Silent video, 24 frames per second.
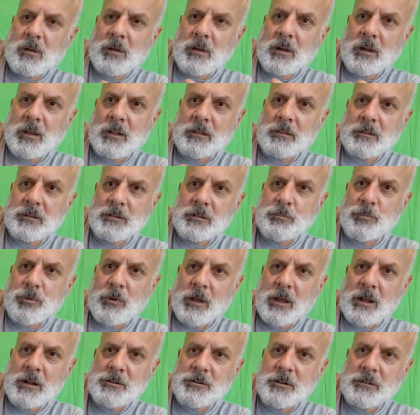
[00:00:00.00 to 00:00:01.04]
Got this
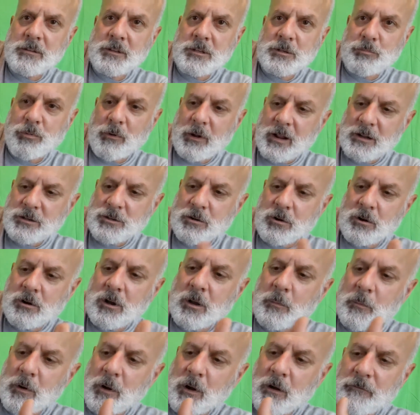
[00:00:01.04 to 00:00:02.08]
branch and this branch all
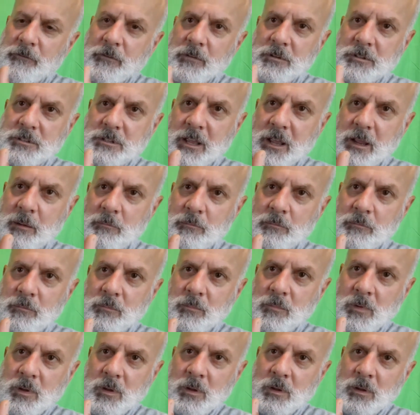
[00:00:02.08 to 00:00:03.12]
coming off the same
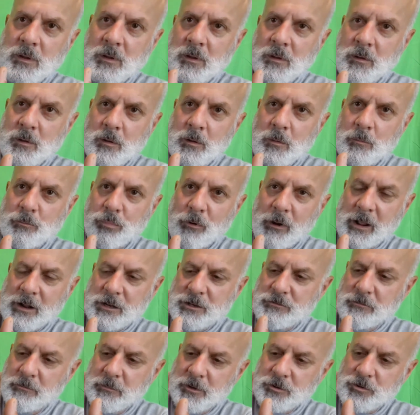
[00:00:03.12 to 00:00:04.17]

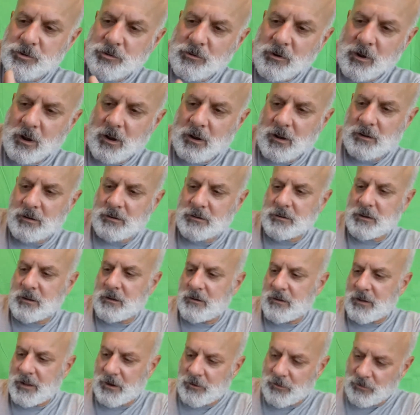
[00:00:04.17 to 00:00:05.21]
branch from the trunk, so
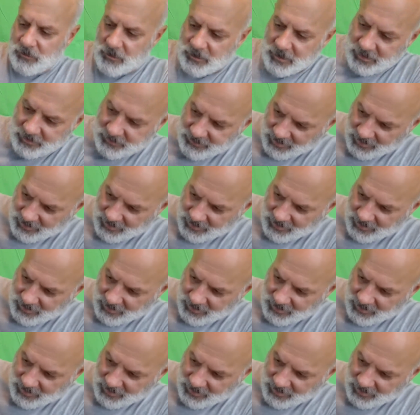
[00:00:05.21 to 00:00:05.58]
I don't need